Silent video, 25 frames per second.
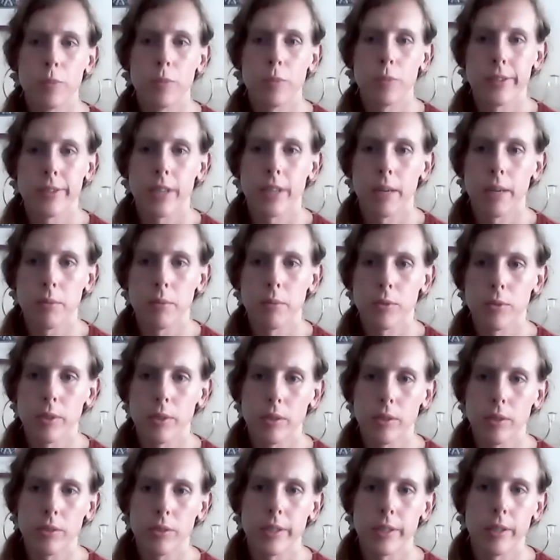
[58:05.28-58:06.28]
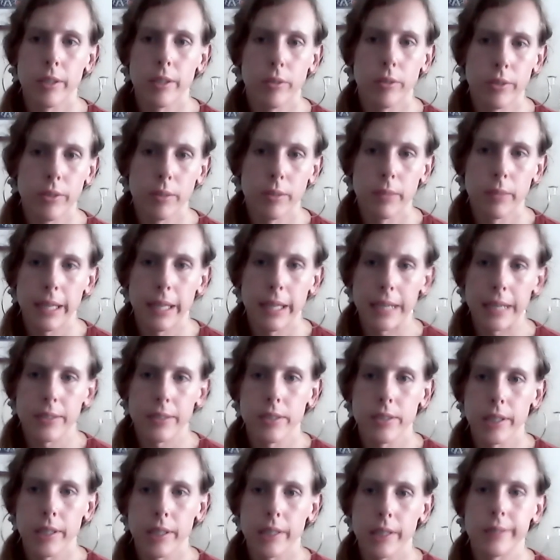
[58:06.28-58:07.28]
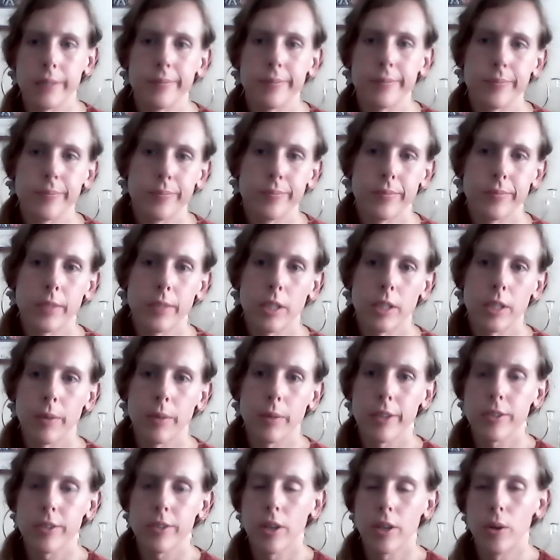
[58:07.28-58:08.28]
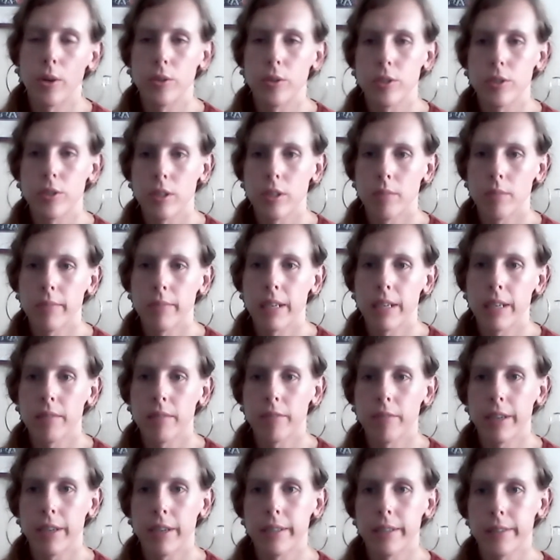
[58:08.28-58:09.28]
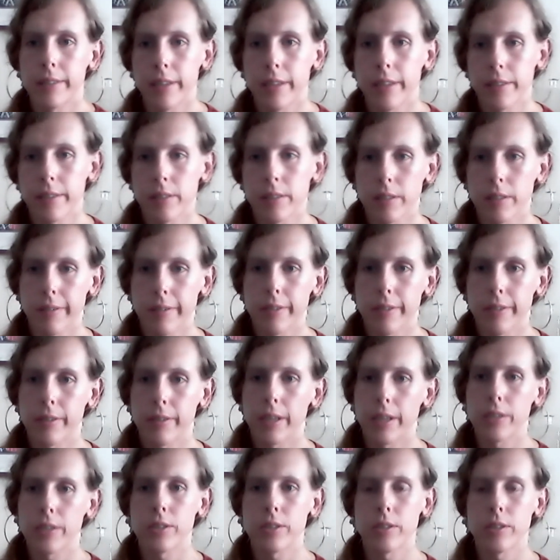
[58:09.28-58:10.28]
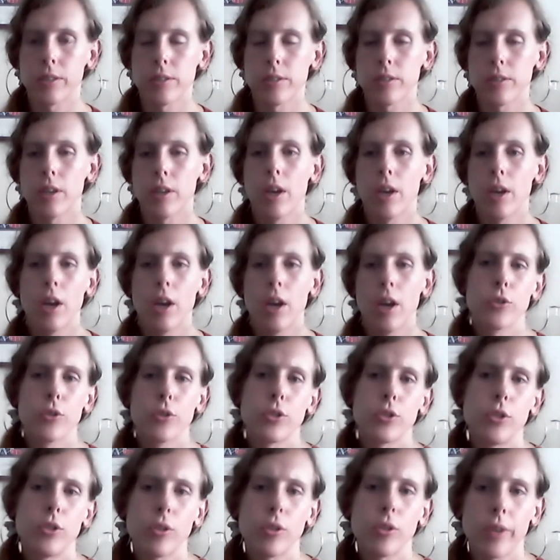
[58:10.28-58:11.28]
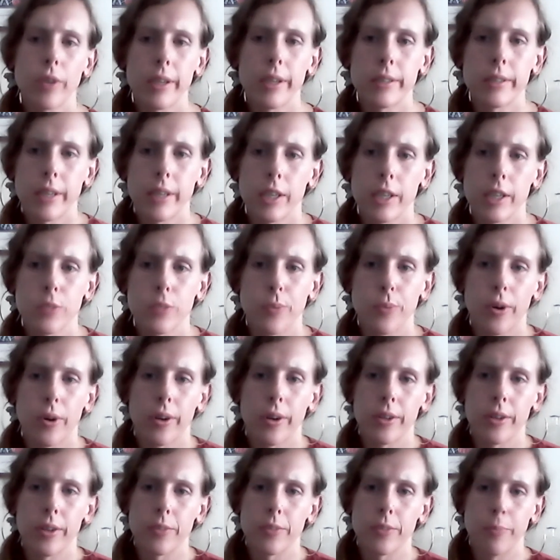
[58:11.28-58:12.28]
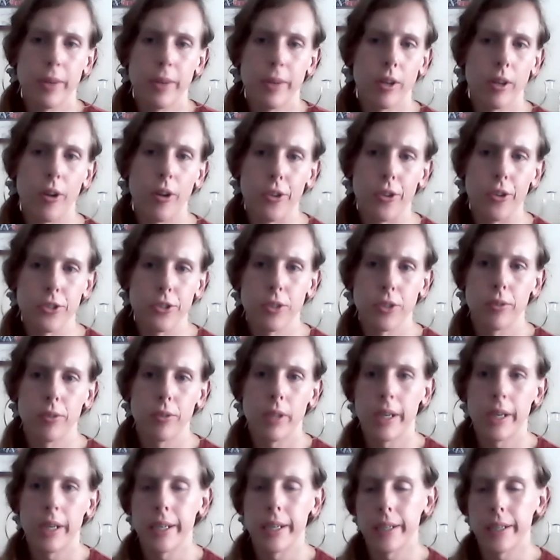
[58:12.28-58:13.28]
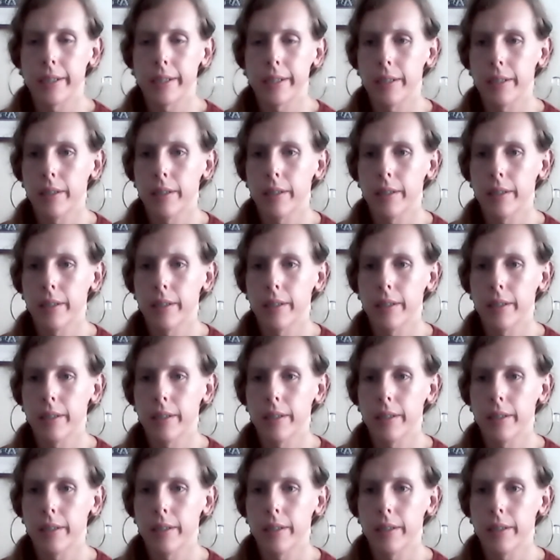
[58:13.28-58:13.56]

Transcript: maritime drills they hold in the Black Sea. The U.S. hosts them. They invite dozens of other nations. So Ukraine takes part, but also, like,